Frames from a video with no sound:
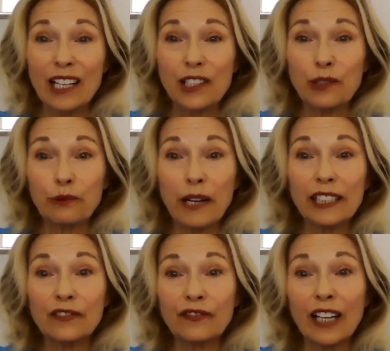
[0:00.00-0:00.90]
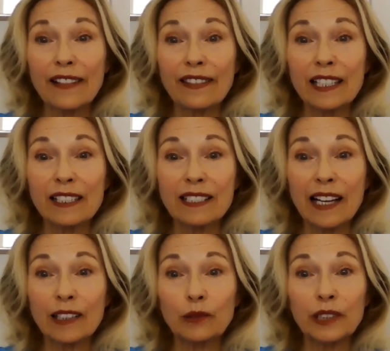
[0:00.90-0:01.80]
to rectify things
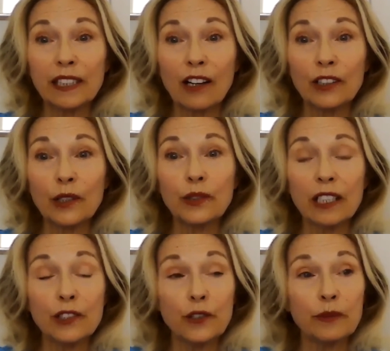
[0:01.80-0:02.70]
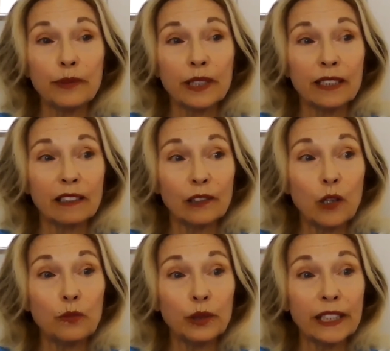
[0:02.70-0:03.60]
not only in our own country but
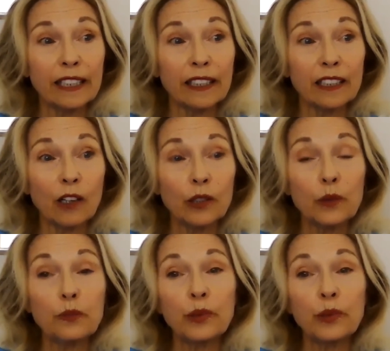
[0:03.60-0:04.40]
globally in our own